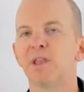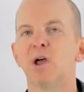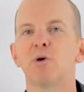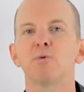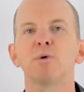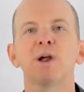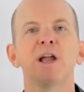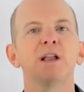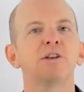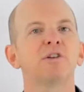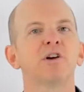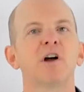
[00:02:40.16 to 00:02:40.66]
now,
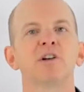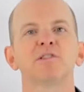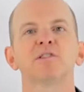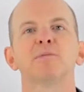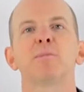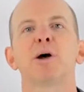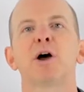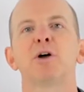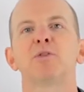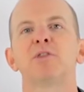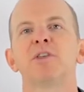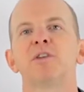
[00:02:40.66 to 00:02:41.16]
Rand talks
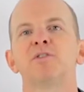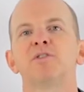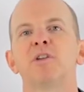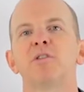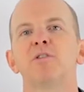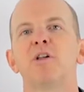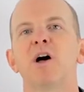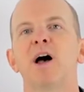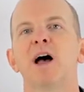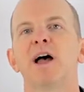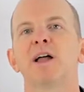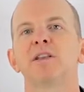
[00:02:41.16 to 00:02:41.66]
about this a
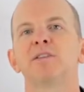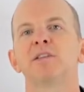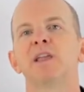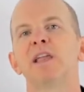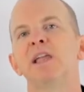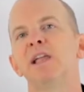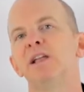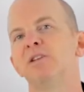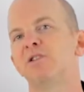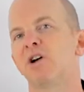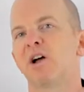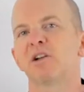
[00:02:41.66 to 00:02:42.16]
lot.
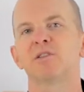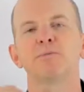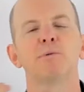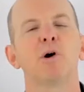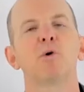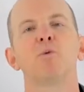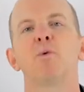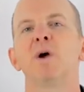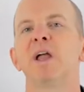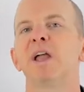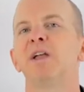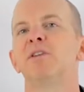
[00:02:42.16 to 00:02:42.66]
He talks
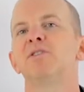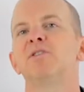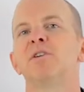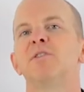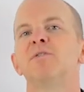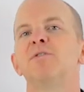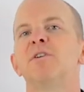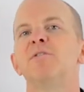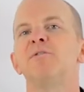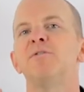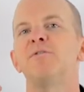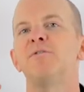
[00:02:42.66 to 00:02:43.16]
about ways
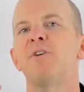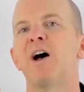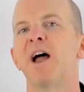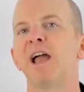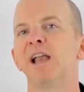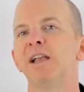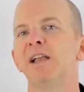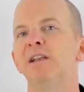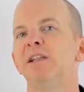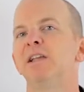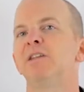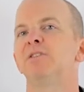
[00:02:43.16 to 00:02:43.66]
of
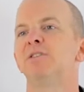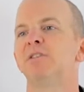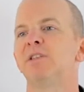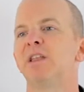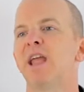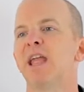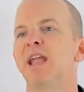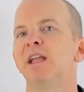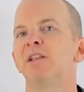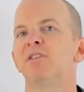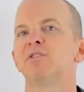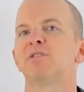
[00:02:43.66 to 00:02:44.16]
finding
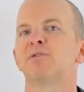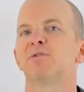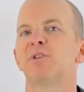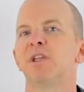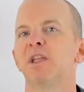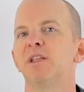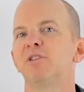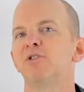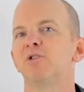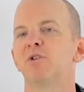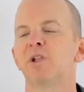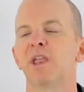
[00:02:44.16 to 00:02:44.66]
dates
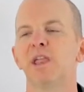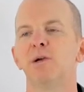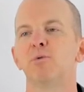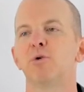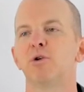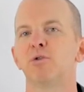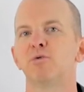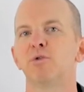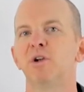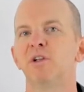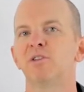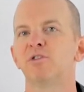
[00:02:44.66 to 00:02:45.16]
in your
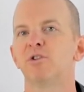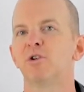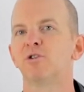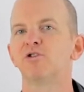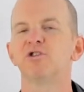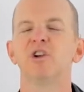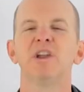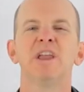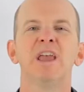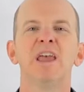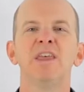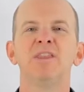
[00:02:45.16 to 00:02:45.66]
keyword
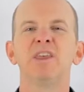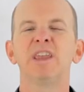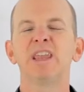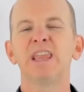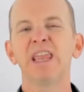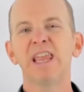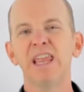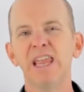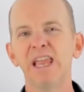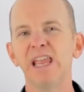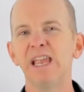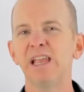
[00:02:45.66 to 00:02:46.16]
research. The
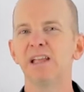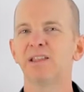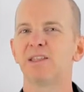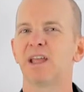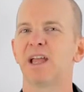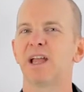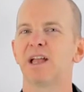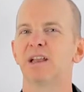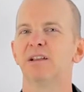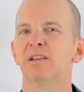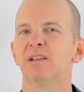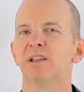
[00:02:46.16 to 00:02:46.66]
key in
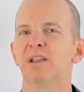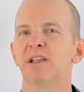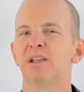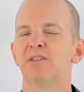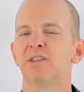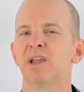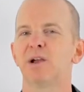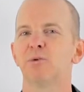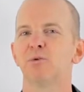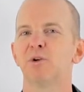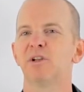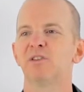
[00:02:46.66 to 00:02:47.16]
that, in
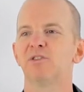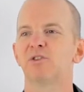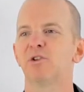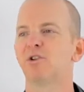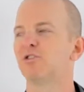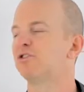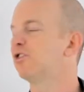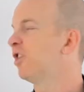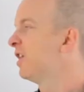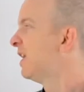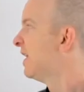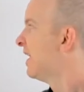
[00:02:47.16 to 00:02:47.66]
that
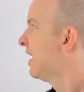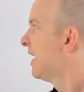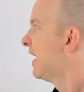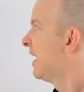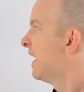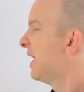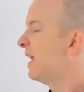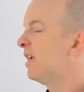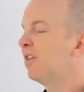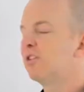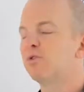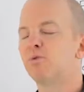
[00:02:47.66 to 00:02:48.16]
research
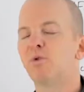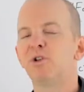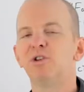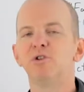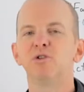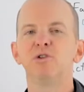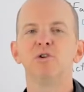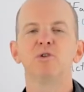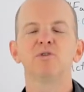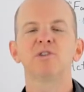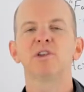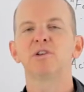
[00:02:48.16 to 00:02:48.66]
is when
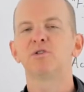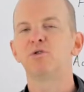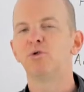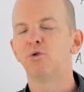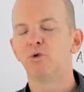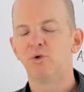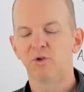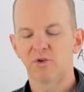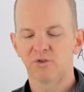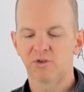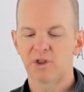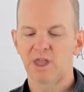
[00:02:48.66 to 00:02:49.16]
you're using
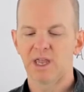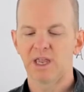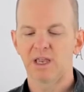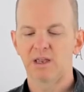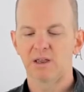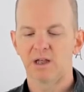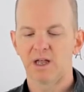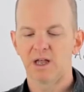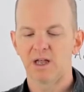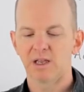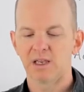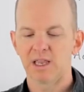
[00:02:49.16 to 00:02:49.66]
tools like
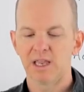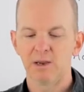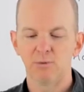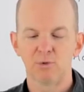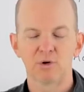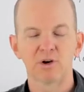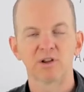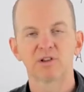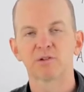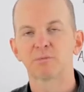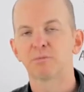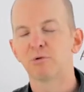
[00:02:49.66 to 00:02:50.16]
uh,
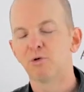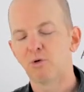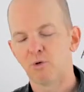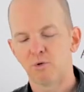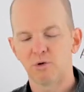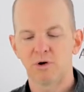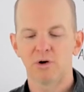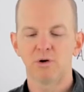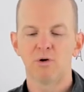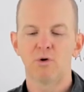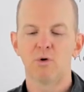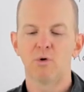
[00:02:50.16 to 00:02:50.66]
Keyword
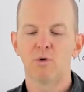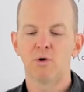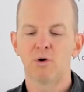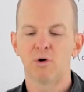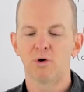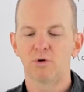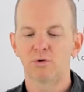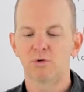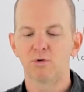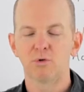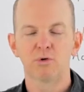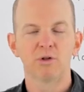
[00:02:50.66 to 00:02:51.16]
Explorer
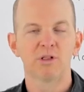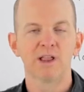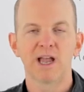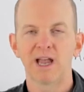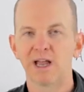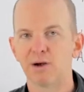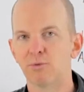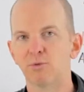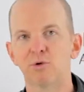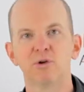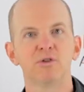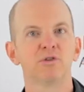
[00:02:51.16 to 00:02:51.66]
or Google
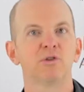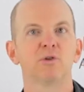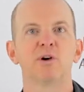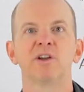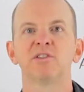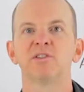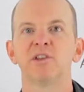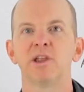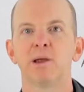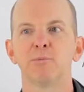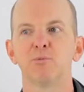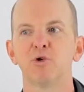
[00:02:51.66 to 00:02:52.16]
AdWords or
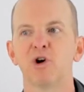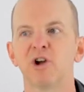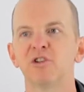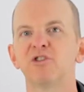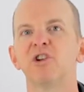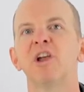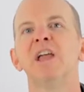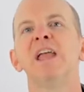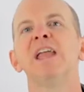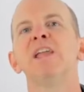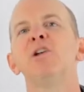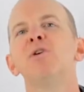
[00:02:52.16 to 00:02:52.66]
SEMrush,
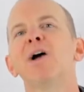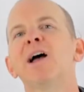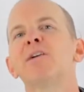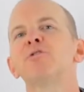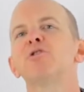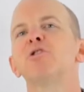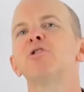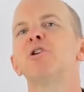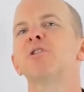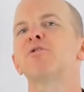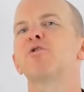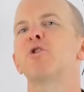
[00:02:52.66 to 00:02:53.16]
you have
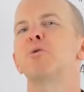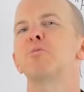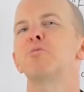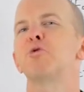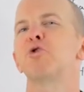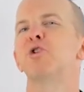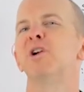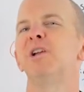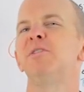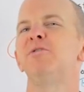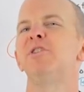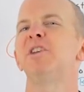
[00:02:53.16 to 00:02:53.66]
to look for
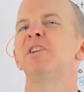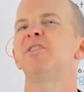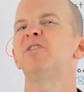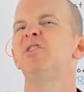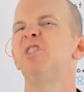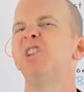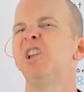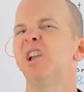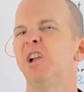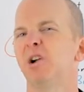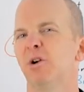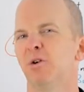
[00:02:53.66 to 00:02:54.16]
previous
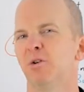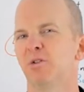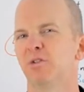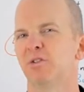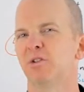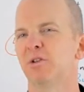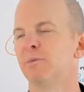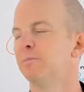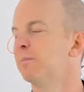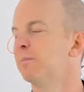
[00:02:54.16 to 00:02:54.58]
years.